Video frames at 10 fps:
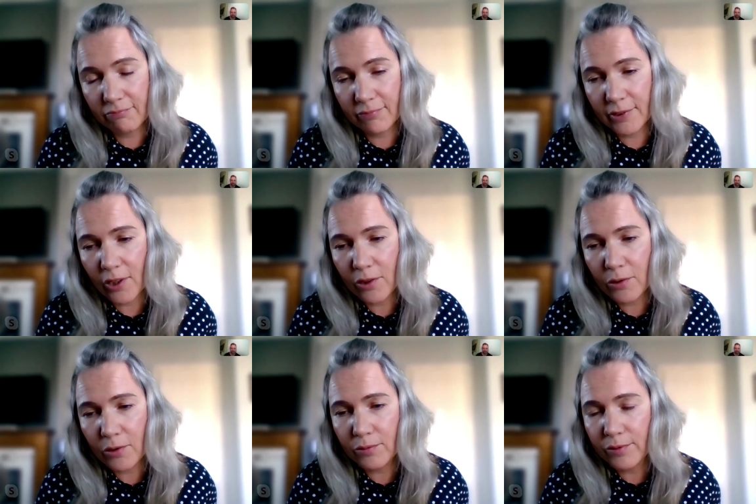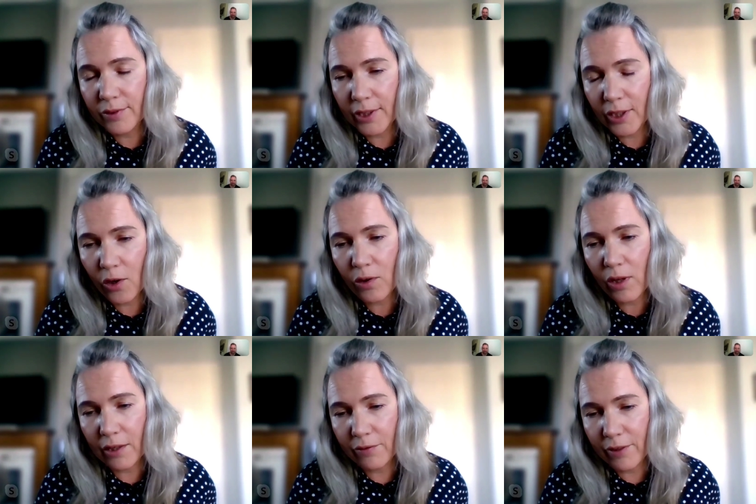so you know, like
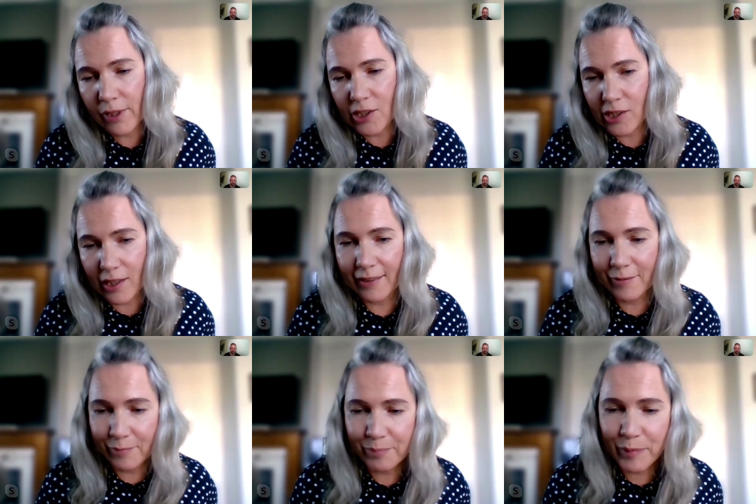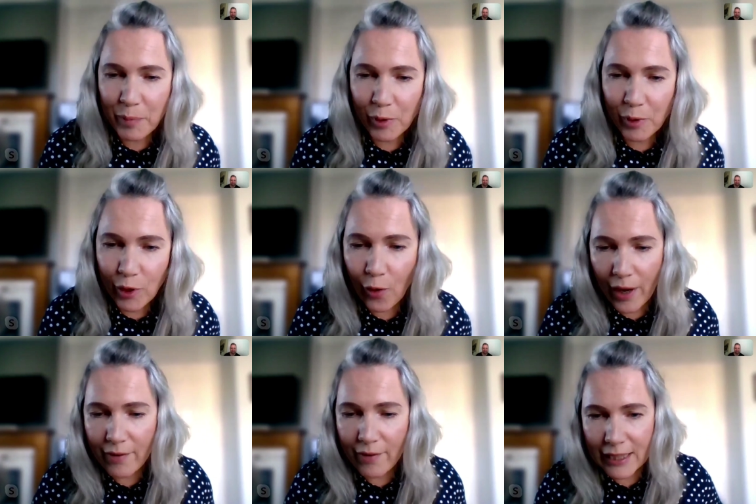villages, like people know
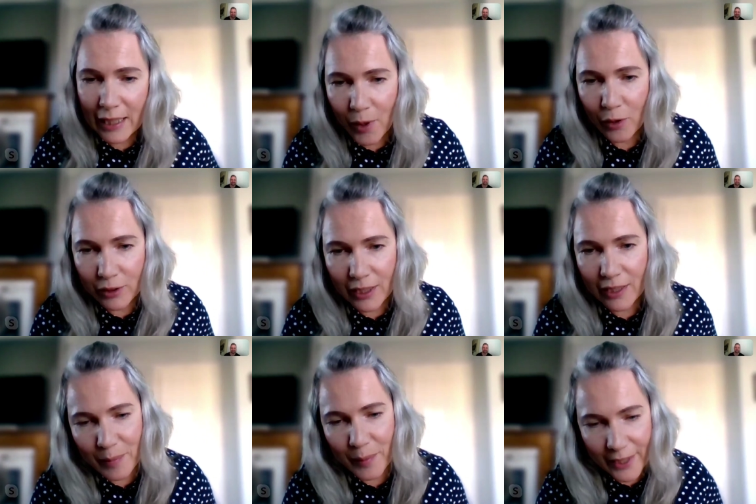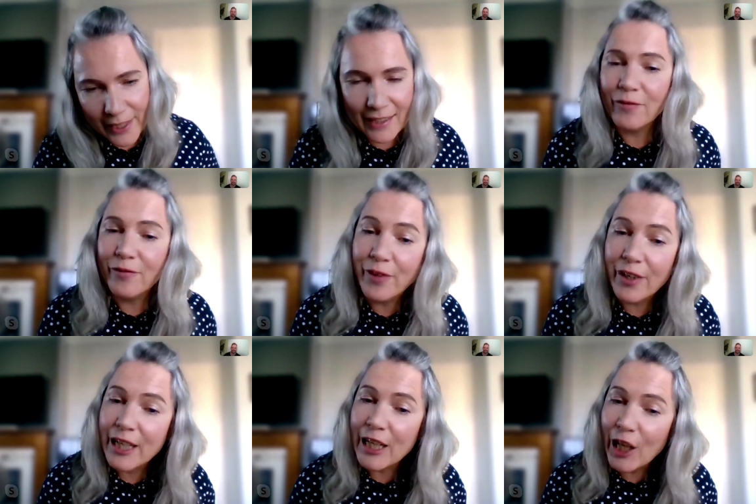everything about everybody. Okay.
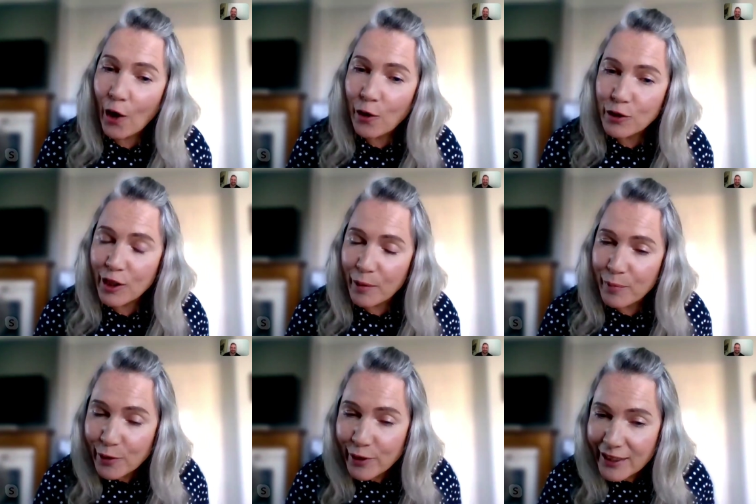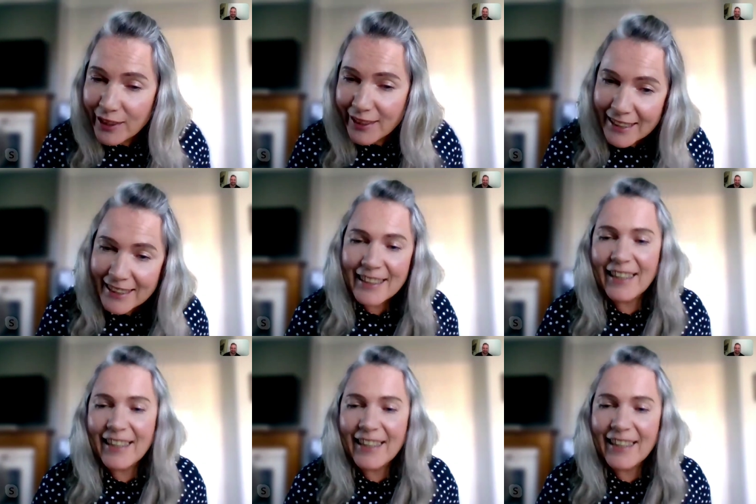very close community.